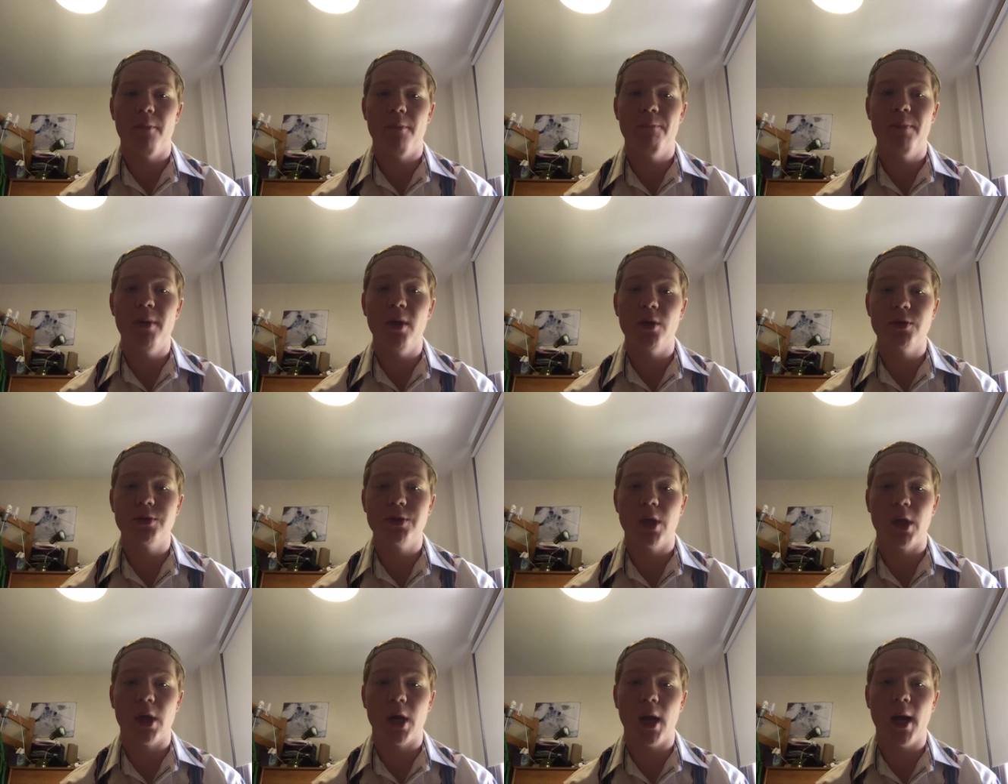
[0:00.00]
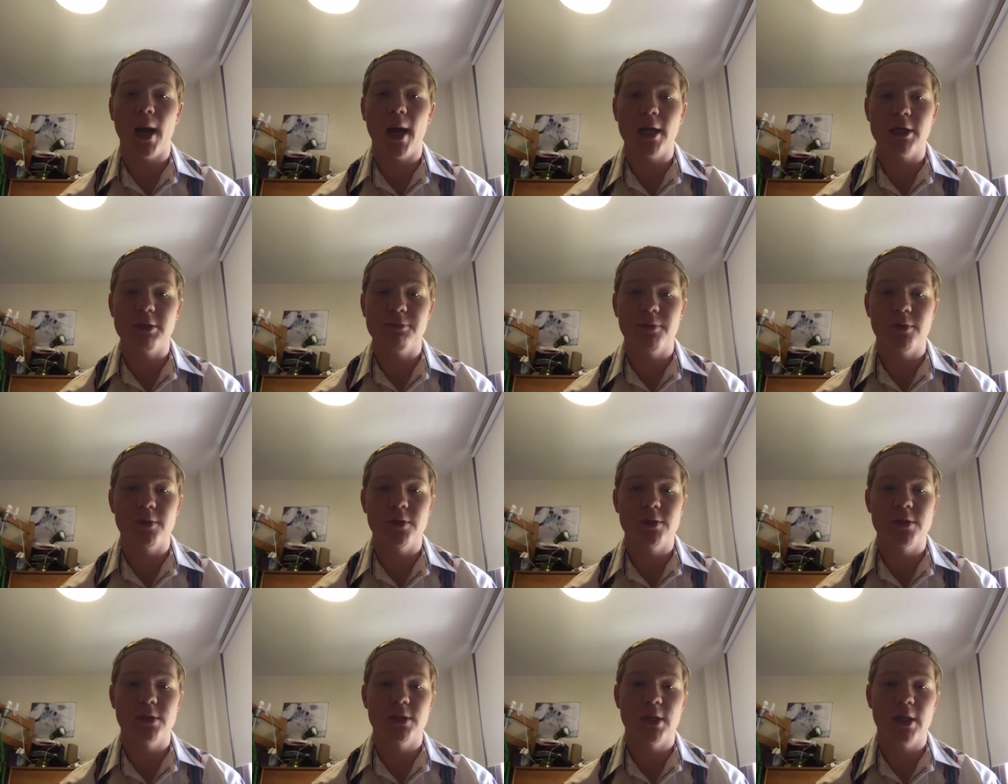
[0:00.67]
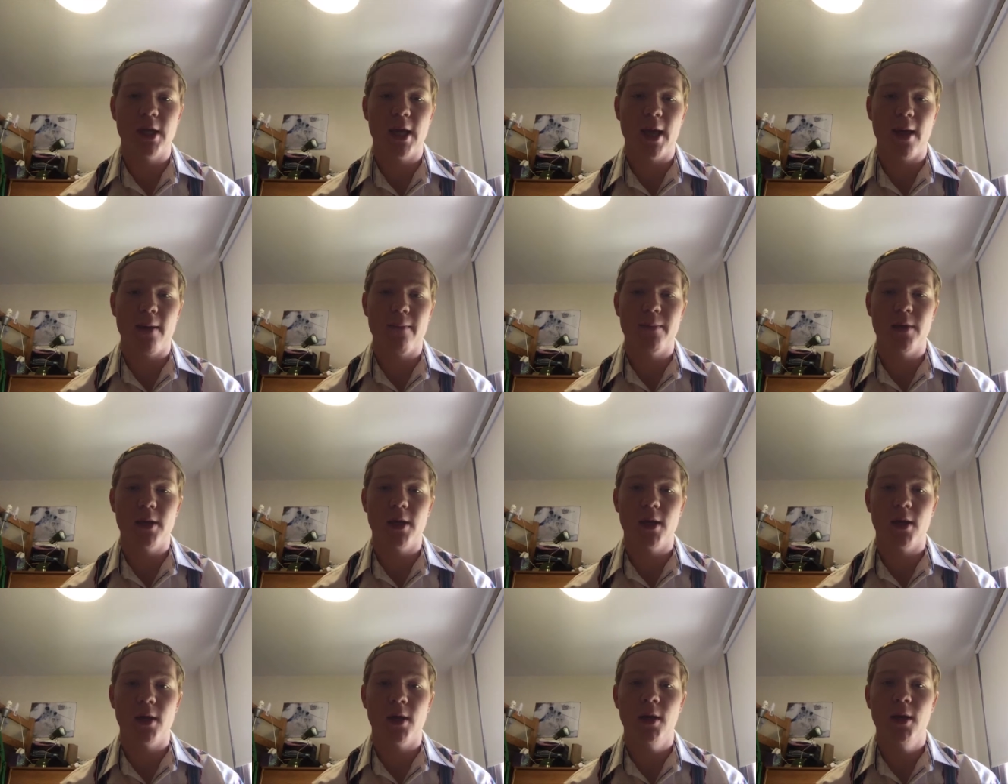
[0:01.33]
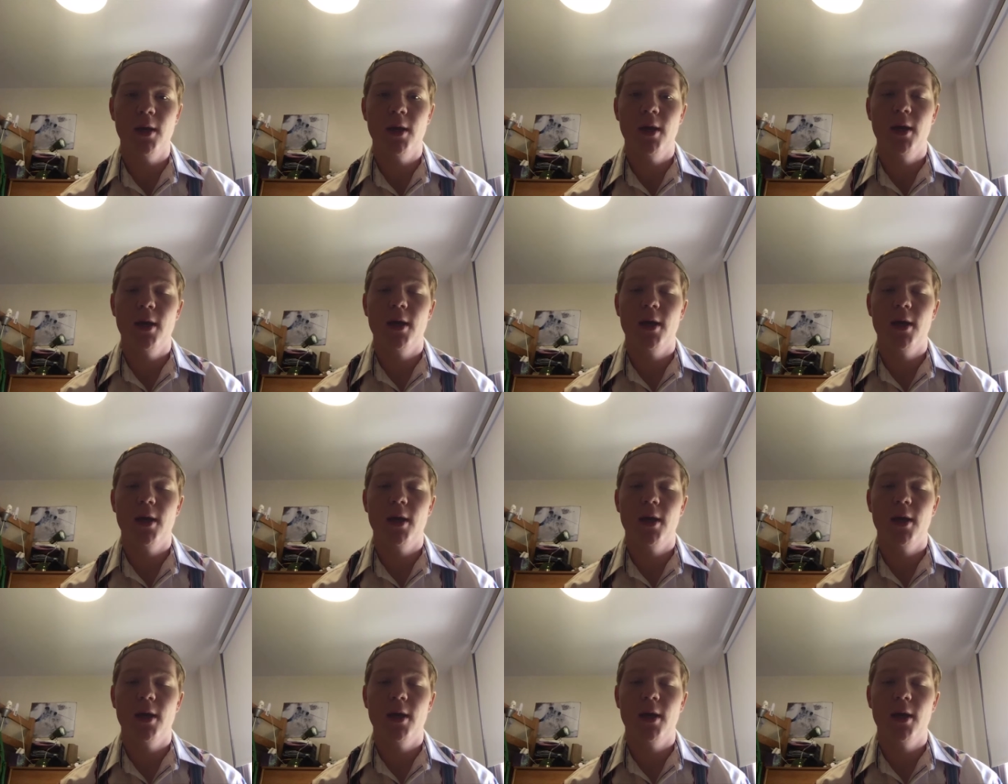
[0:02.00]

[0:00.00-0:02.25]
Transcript: built a lot of hospitals in the Gambia.